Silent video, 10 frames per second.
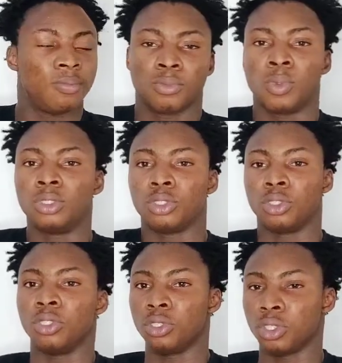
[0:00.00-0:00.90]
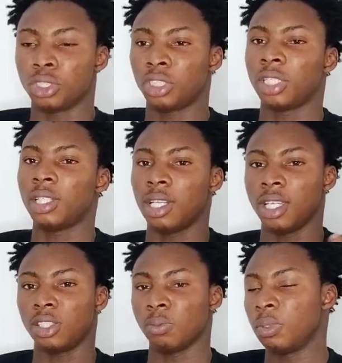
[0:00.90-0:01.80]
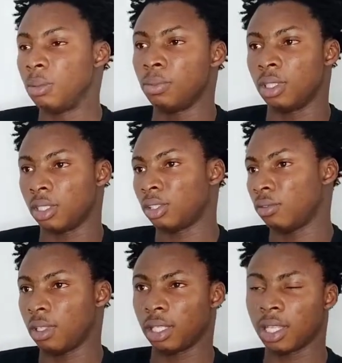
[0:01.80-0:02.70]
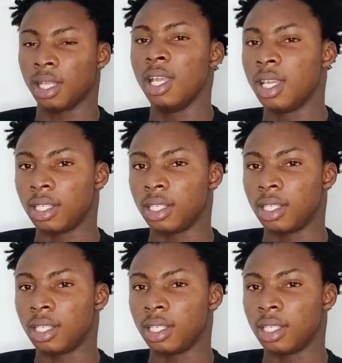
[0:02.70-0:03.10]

once you're done, you just share the link to people and stuff like that.